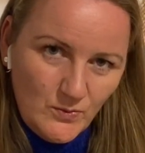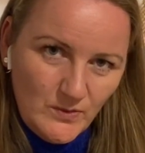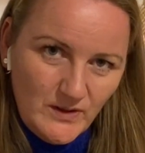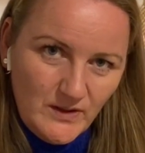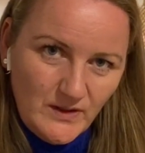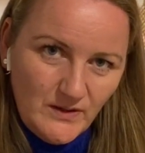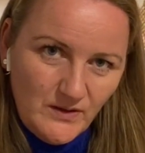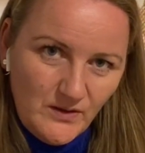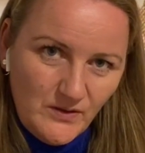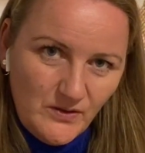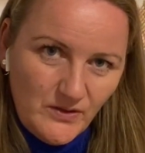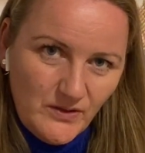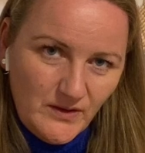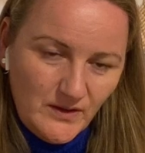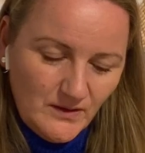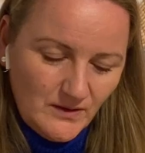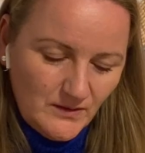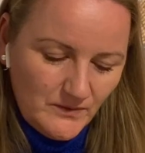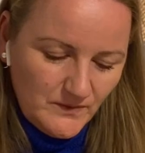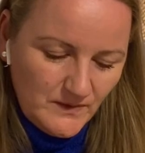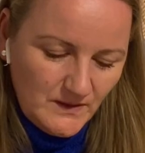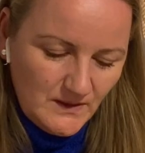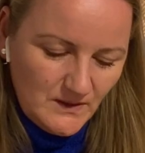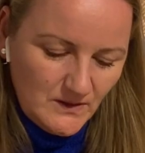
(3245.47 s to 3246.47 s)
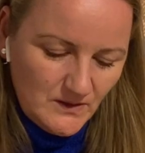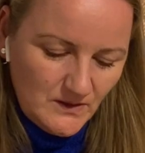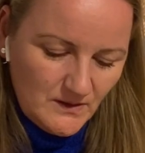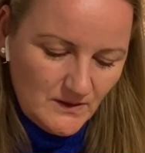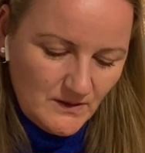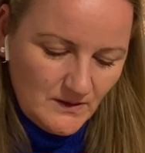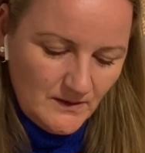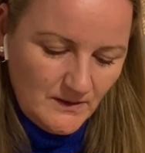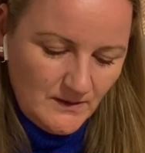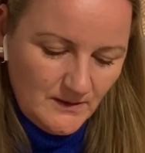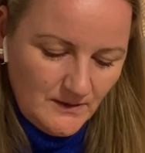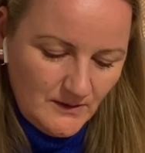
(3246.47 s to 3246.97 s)
anything of this
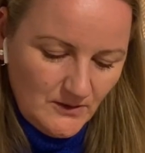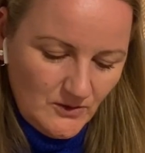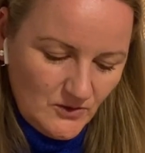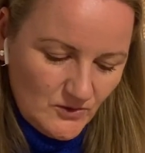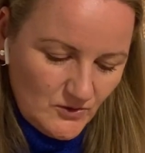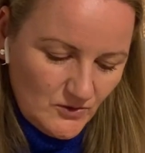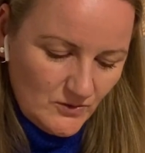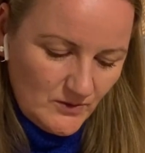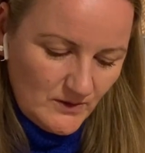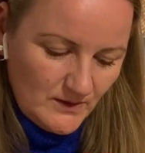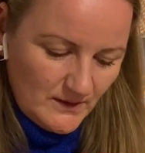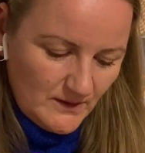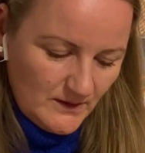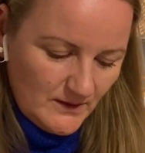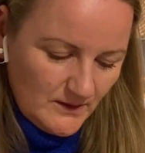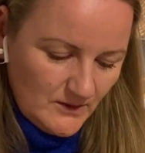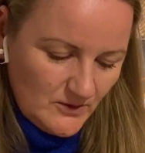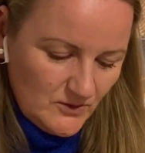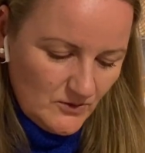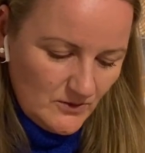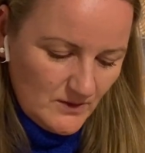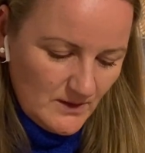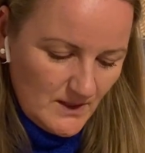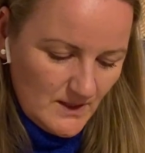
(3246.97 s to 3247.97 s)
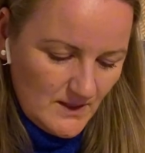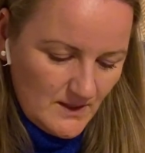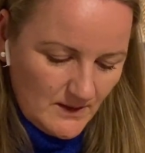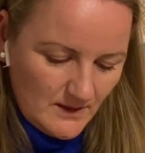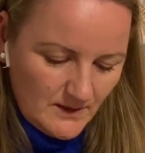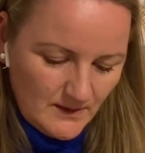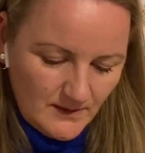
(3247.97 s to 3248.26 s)
together today.